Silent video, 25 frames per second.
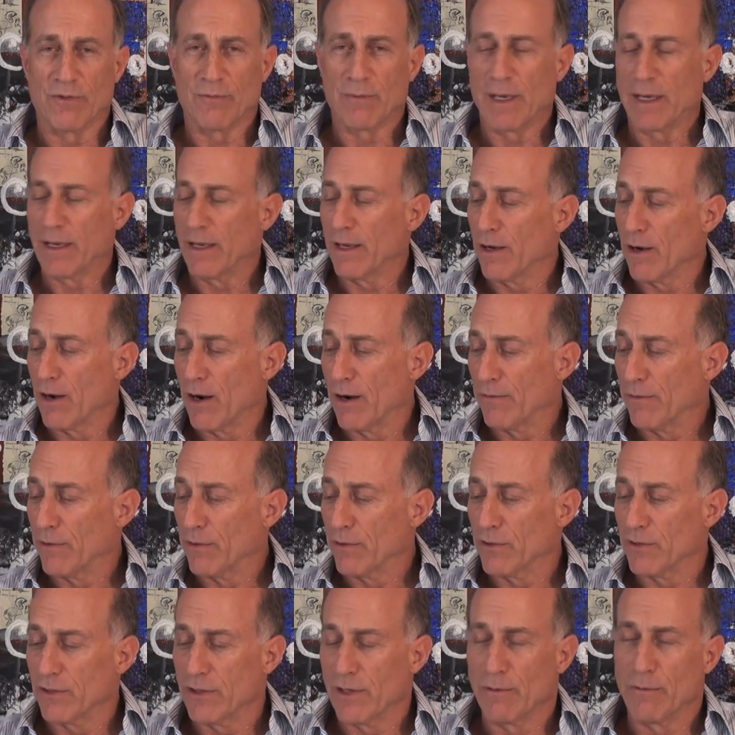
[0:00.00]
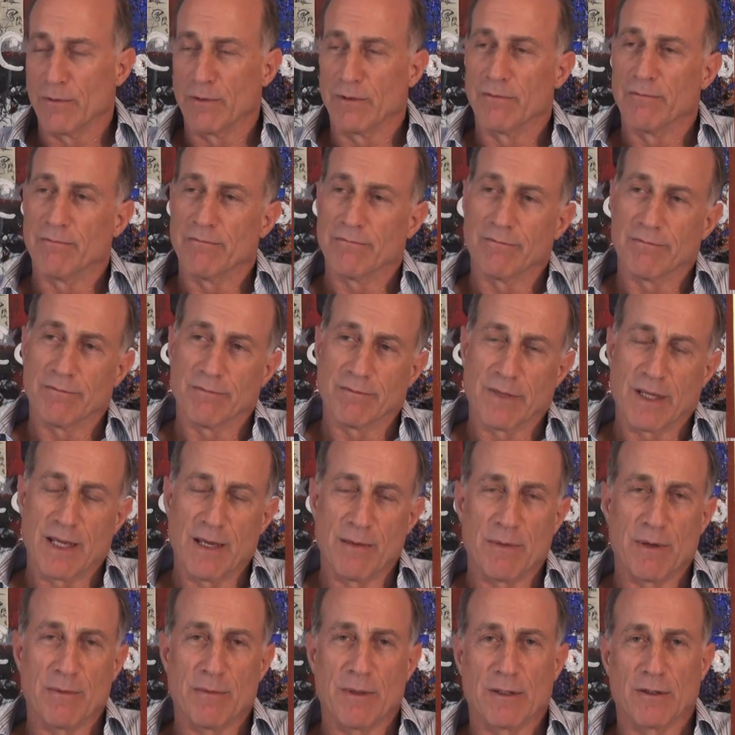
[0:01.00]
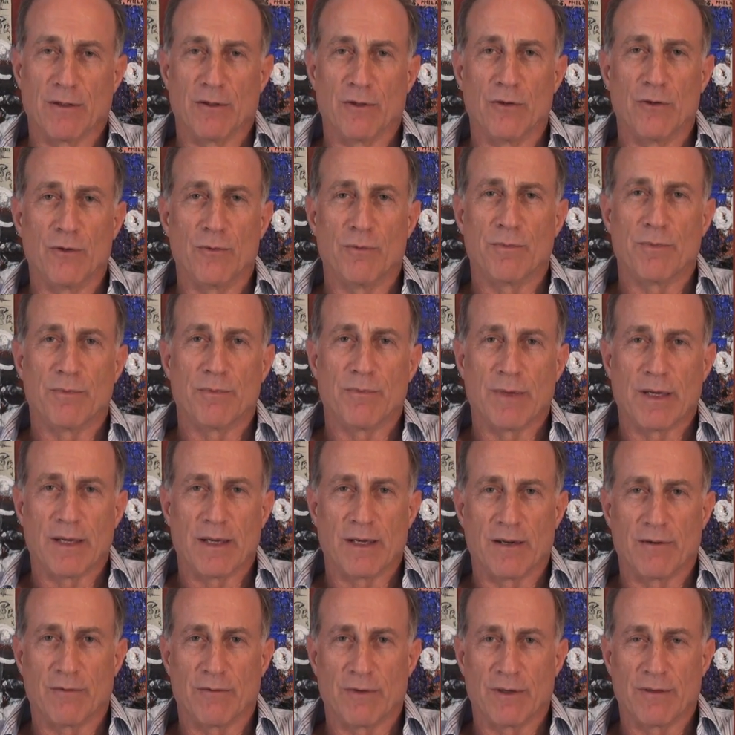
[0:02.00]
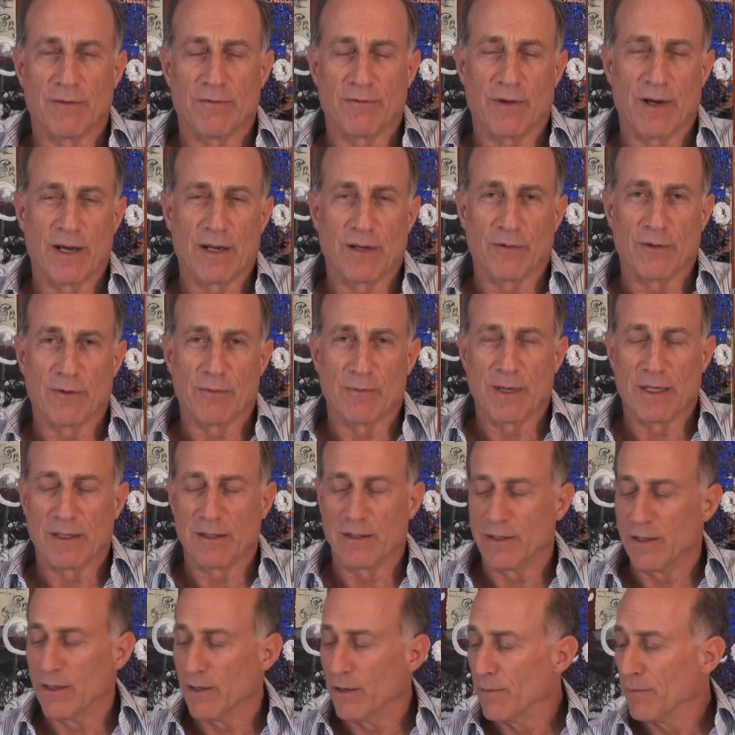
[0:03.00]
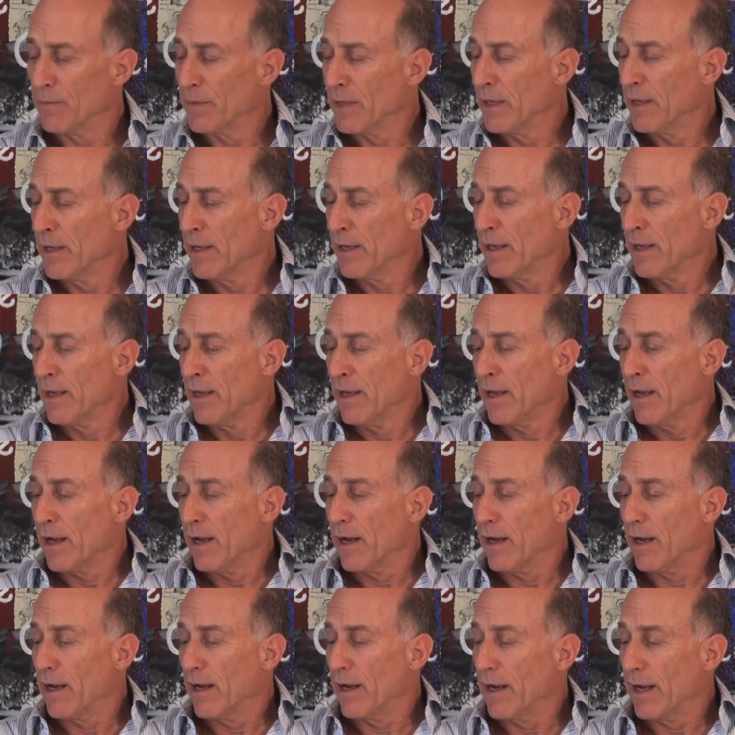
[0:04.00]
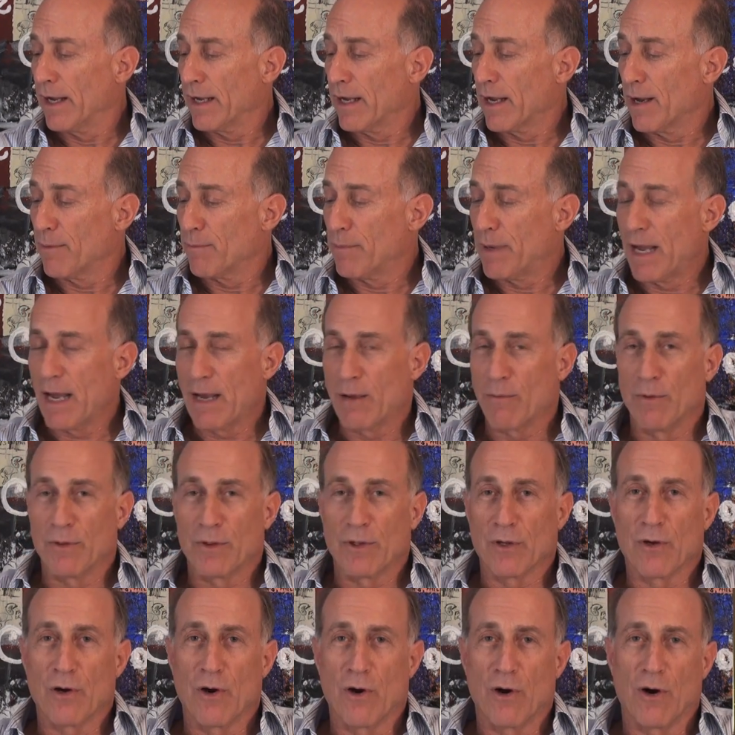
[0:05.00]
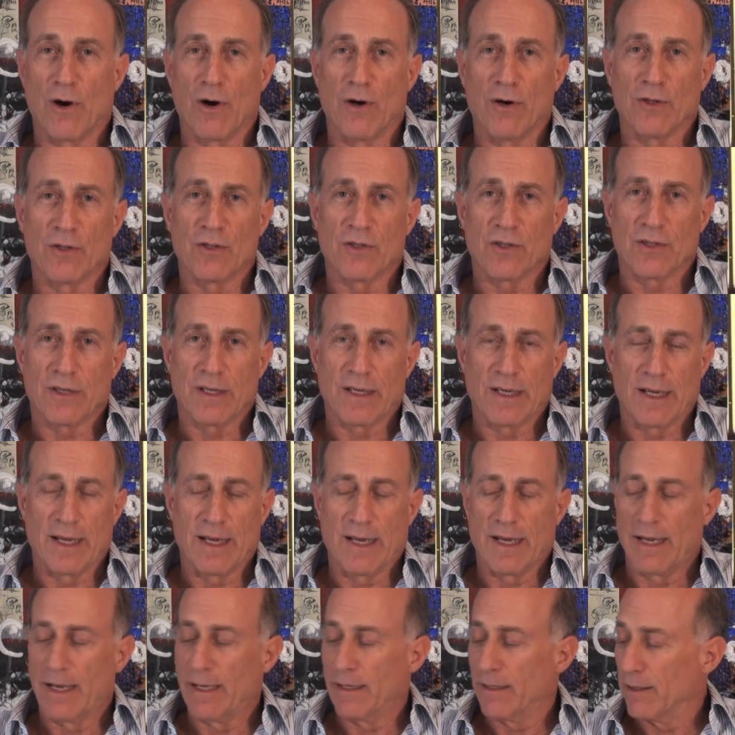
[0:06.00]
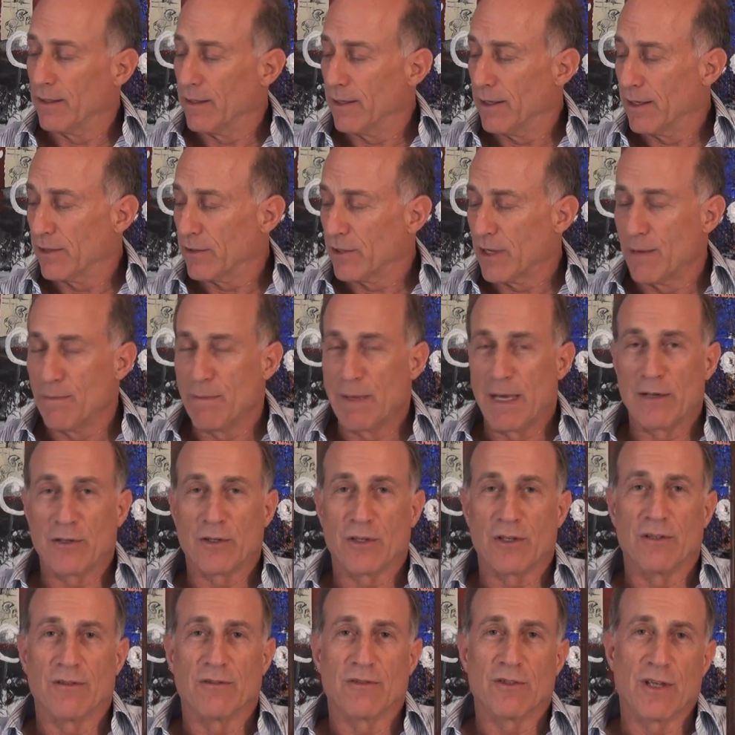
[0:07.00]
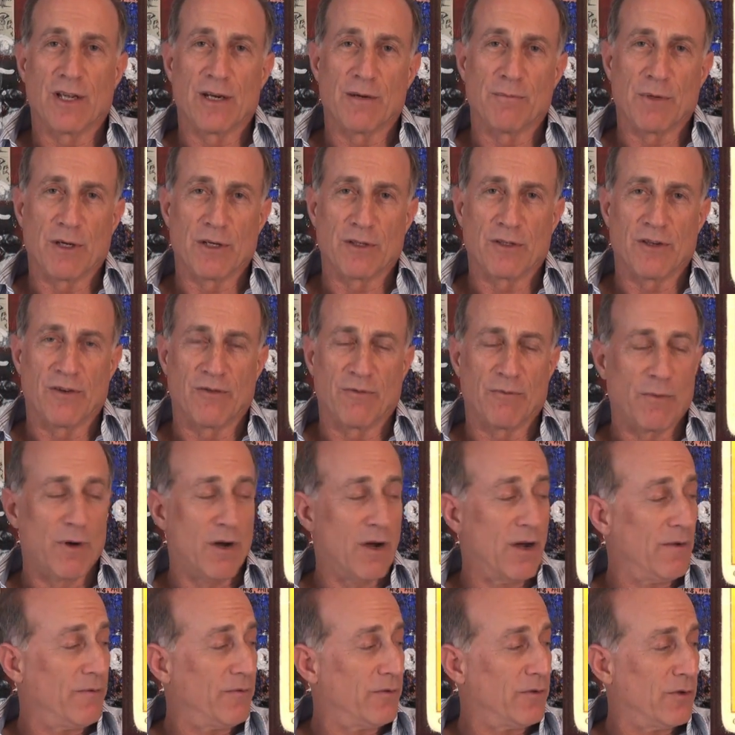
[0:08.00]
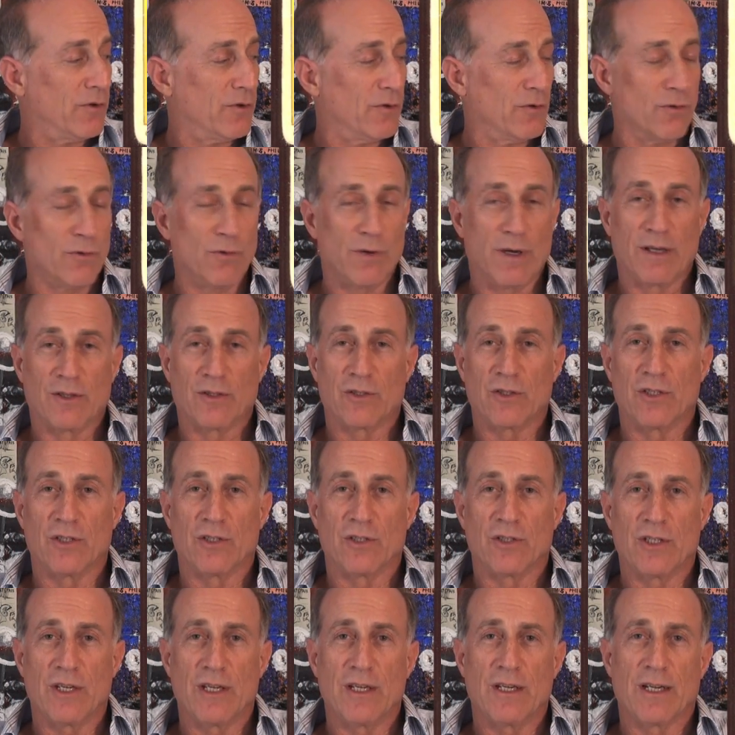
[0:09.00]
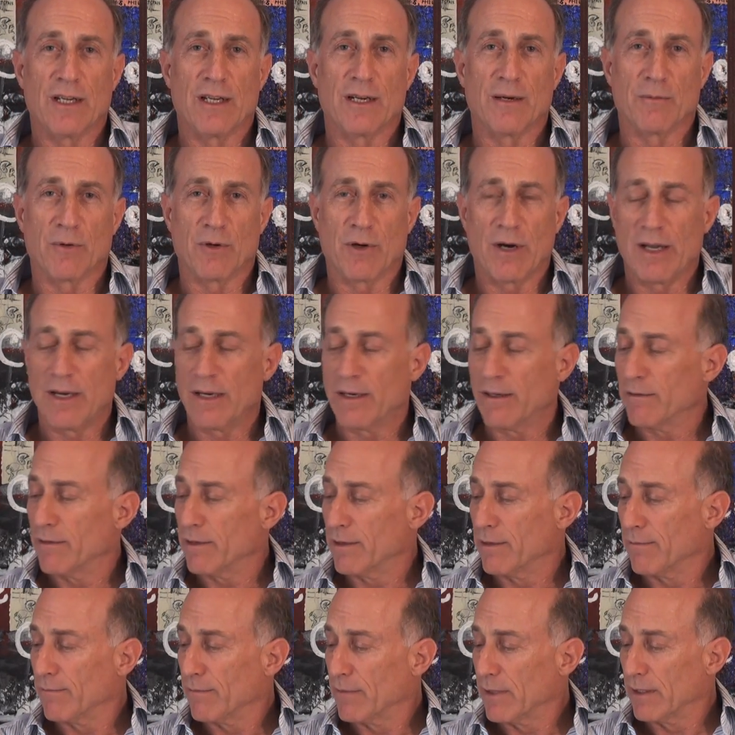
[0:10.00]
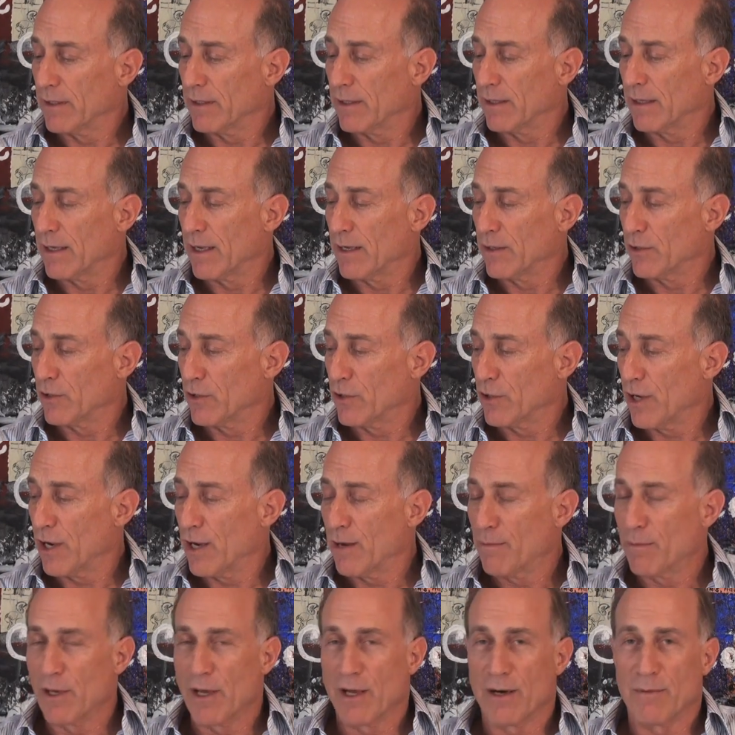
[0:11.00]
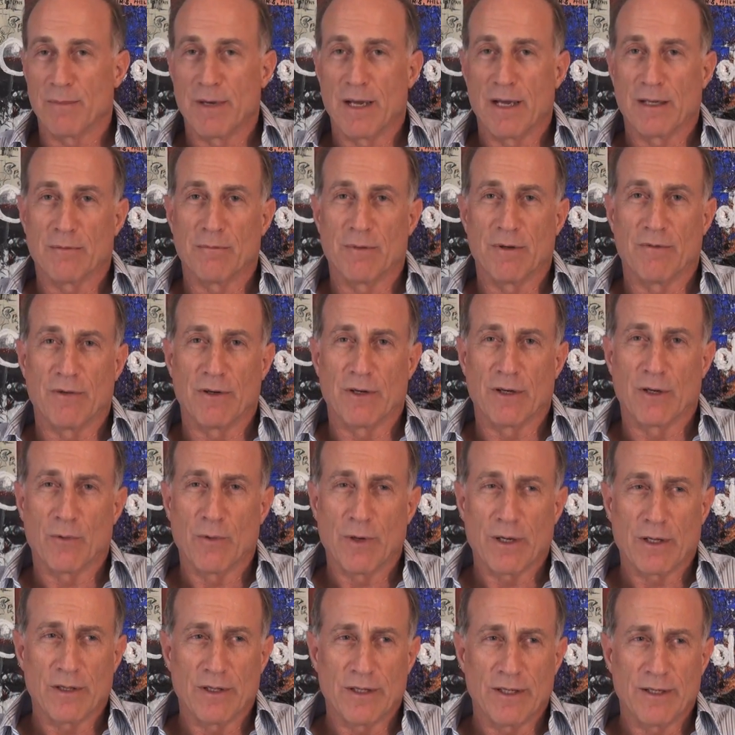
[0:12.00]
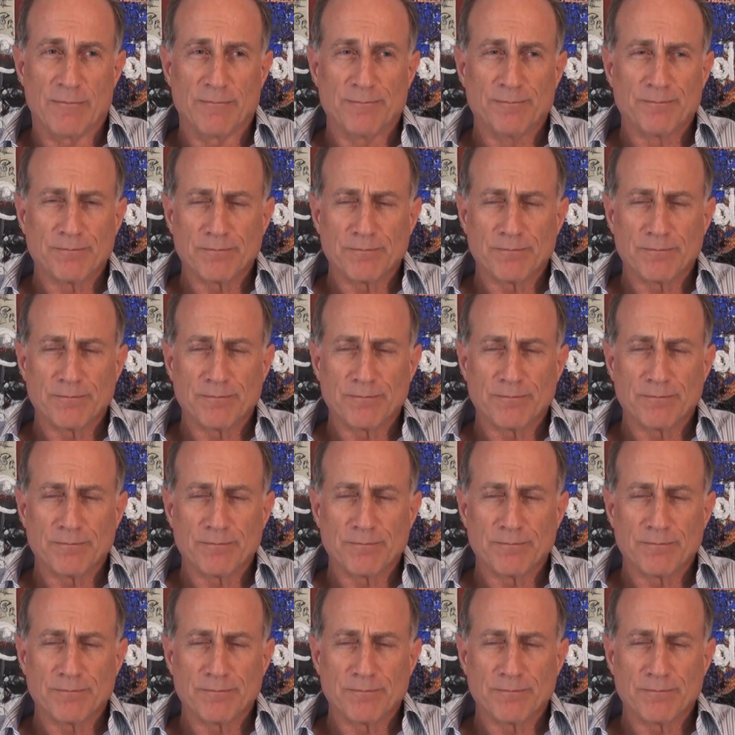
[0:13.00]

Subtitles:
of making offers, they would keep him in the loop, and finally we made the deal. I got back with the cards, and as I mentioned, sent a bunch of them off to SGC to get them graded. They did a nice job, got them back to me very quickly.